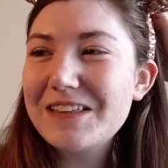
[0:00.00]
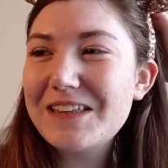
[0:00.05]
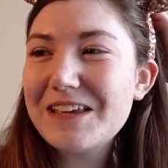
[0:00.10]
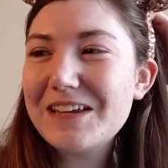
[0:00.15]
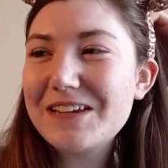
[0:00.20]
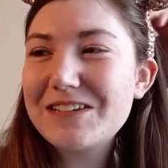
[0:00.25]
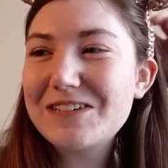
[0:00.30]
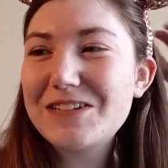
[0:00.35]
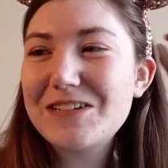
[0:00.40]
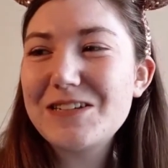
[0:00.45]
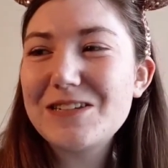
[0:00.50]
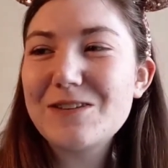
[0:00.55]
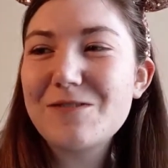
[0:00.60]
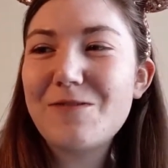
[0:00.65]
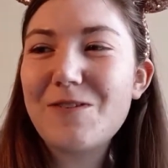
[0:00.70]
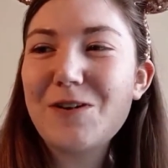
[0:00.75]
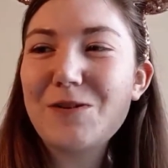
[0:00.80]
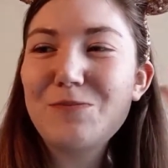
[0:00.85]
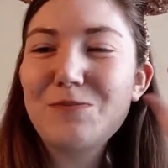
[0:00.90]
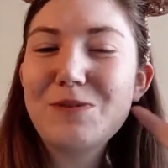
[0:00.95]
that she's a
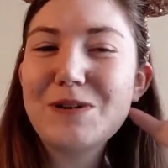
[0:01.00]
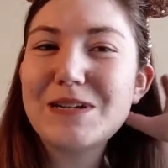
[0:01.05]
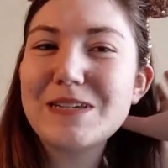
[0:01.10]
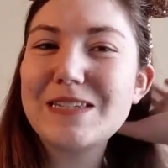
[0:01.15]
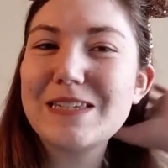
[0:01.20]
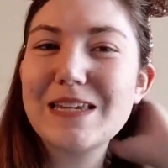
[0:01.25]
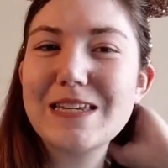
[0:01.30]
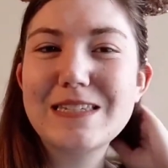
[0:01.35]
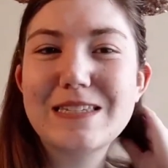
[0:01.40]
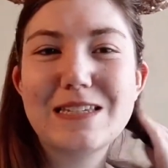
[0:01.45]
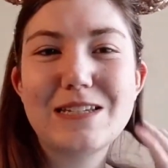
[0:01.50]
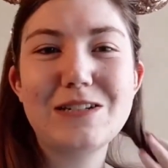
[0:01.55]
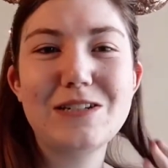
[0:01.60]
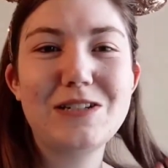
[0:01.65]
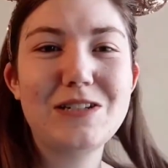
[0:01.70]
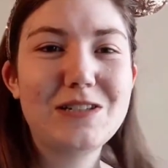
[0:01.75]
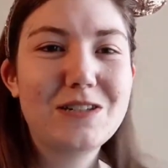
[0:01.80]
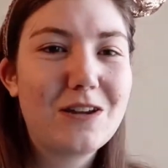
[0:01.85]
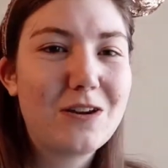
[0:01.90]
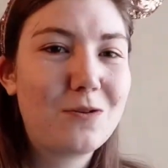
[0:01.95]
fun princess, and
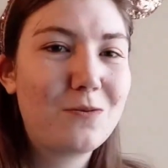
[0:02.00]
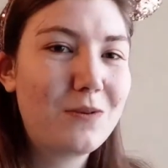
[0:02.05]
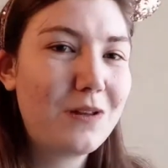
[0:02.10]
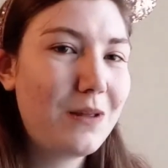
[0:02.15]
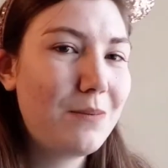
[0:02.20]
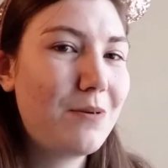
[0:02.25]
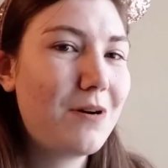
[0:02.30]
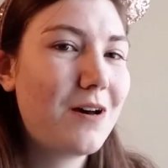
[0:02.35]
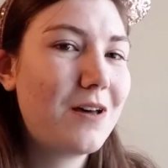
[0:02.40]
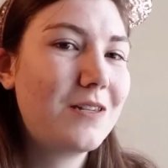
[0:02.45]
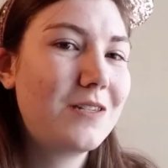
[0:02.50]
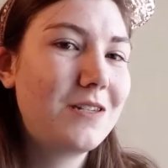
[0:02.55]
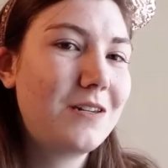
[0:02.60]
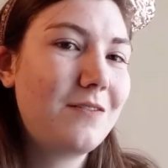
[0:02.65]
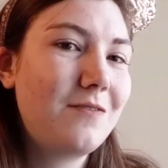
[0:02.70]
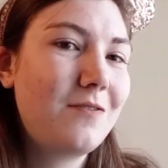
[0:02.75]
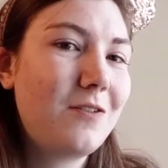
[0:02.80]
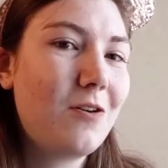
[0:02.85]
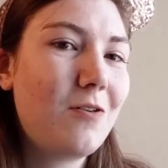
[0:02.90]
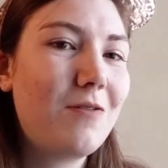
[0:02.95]
she's got a really
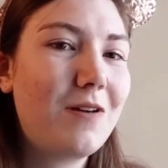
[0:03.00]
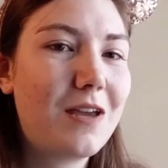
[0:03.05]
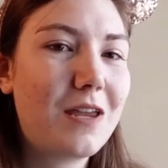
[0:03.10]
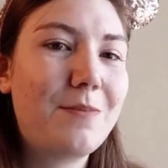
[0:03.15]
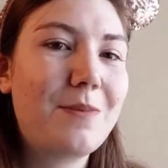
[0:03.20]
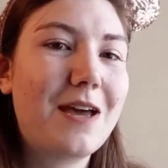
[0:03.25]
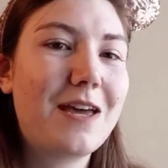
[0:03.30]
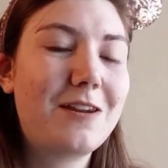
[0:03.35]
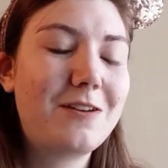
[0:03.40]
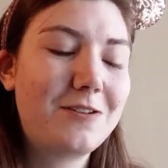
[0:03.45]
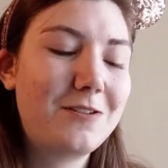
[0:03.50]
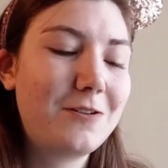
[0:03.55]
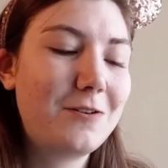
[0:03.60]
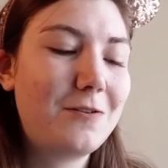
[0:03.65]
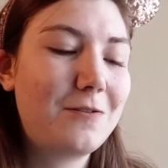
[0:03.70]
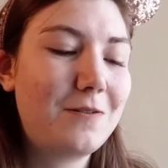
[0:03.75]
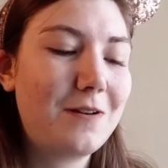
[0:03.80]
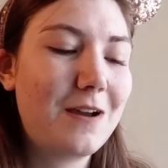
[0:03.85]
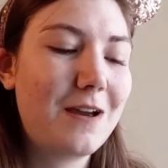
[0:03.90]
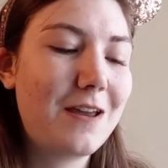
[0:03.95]
positive go-get-em
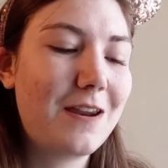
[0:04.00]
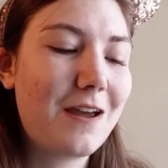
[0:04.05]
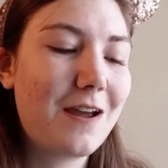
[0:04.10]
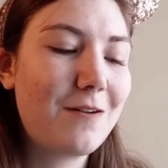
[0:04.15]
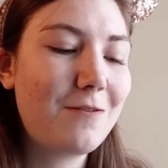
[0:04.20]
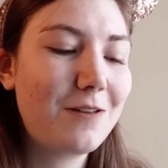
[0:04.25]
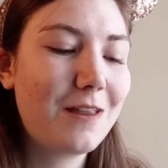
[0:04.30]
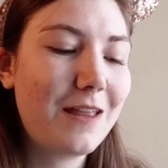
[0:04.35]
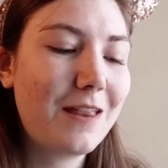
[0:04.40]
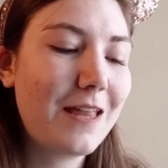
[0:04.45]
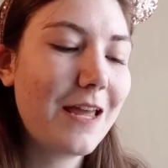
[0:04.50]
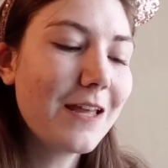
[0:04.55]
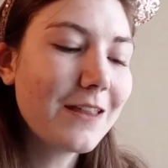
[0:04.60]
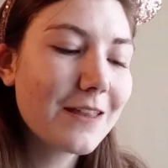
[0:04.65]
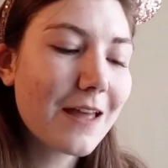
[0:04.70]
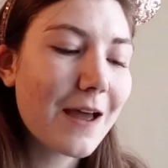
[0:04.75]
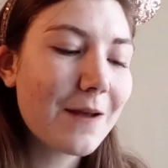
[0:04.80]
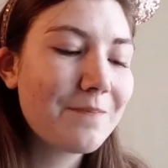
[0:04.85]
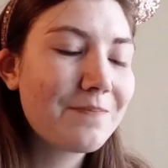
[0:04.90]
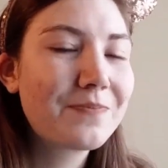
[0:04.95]
attitude, and I really
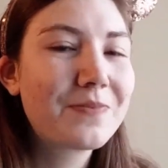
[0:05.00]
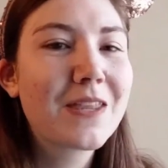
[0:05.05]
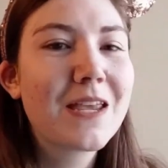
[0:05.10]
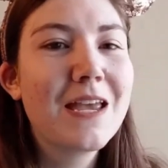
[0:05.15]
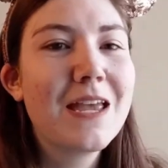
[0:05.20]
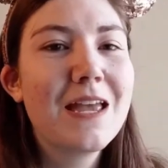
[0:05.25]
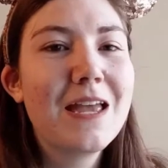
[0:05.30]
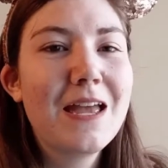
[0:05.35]
like that.